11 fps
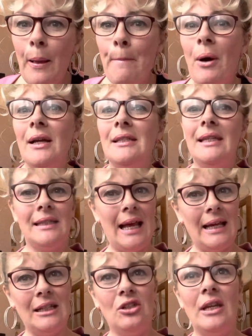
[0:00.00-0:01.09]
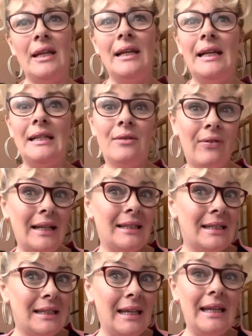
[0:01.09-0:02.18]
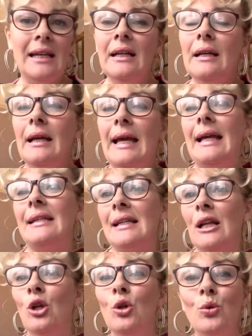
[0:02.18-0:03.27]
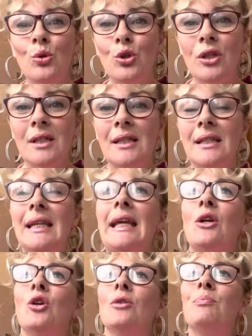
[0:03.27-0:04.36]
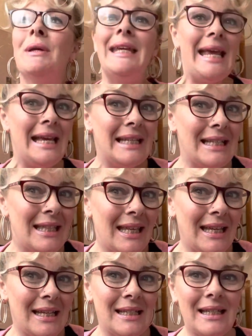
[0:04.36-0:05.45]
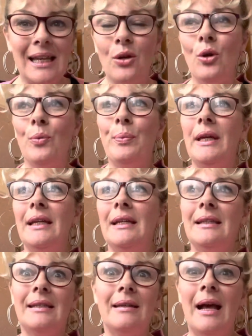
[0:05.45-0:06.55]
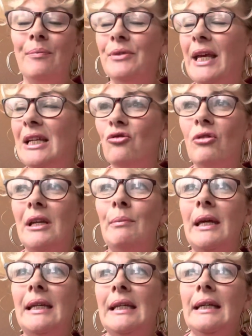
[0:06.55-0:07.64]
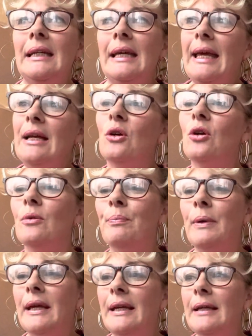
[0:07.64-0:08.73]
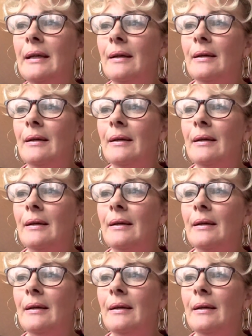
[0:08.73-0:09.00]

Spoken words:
Pisces energy is fantasy. It's illusions. It could be hidden things. It could be daydreaming. It could be...